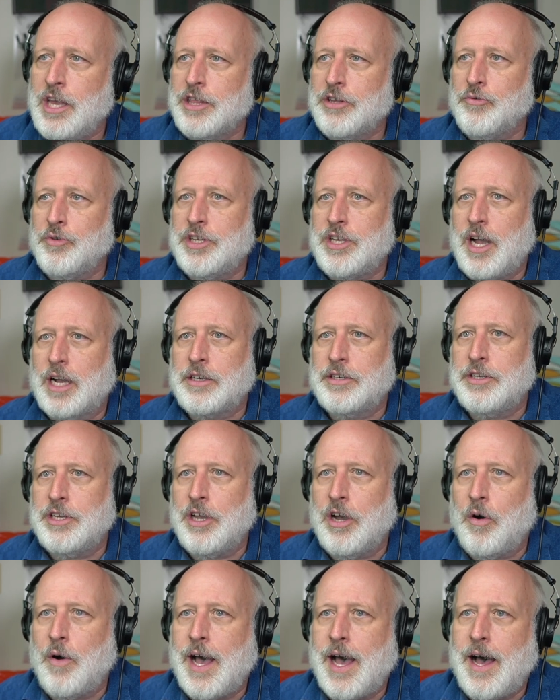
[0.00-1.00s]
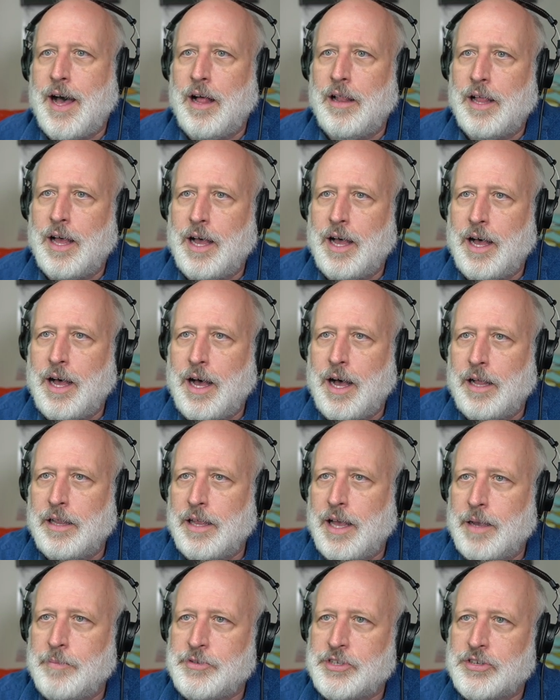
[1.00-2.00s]
The reductio al, al
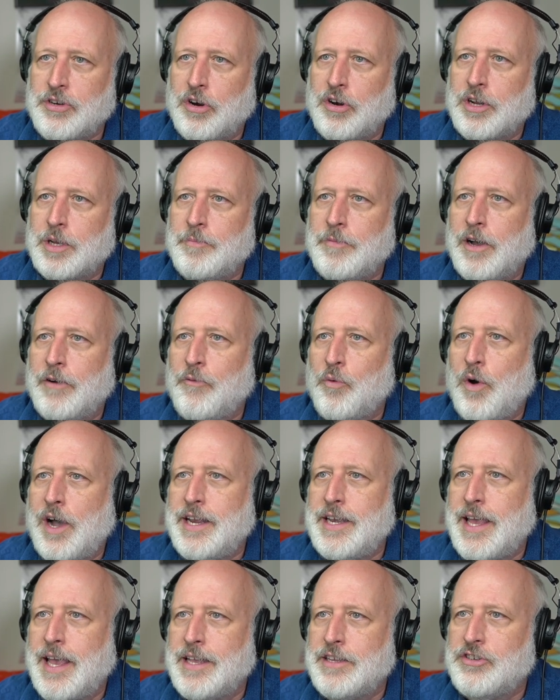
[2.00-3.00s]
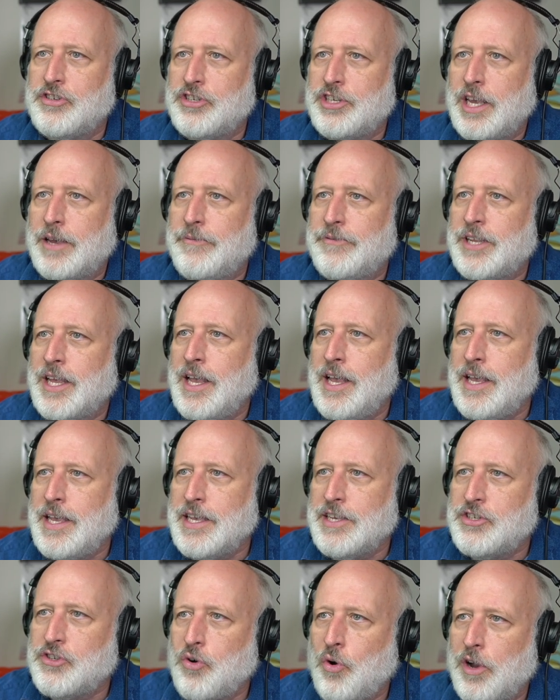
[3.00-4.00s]
absurdum of Whitehead's shift
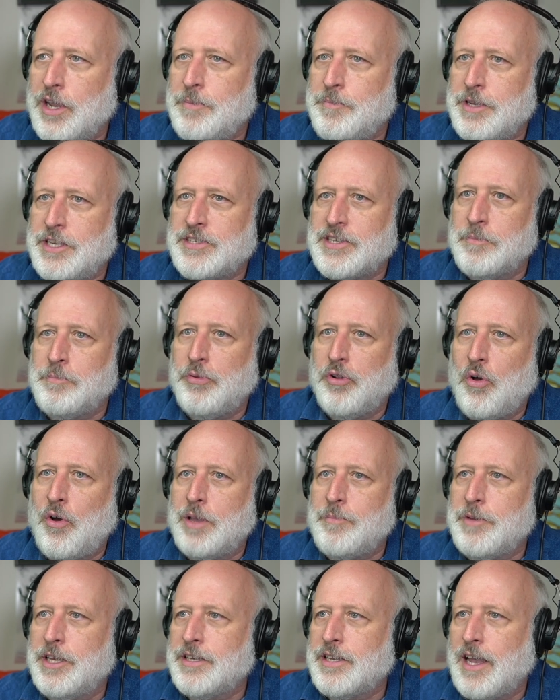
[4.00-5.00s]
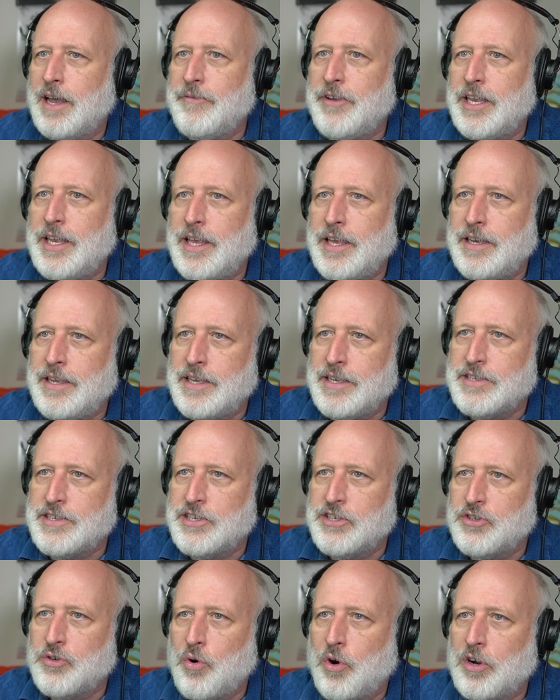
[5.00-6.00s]
is Toynbee's employment of it in his
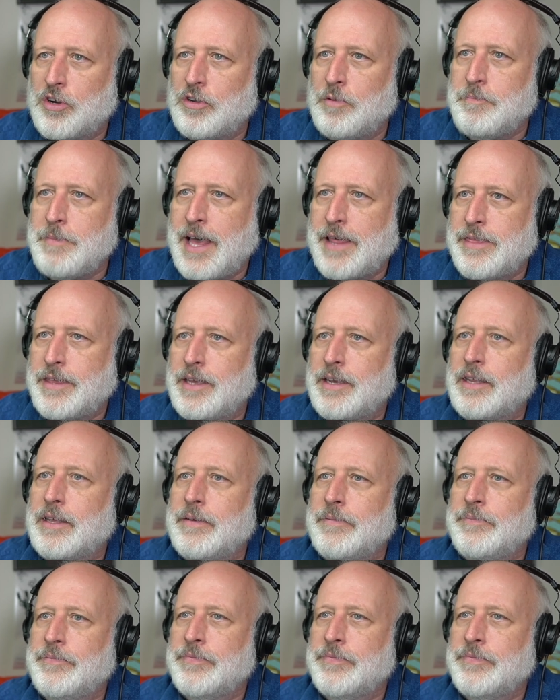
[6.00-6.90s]
historical method.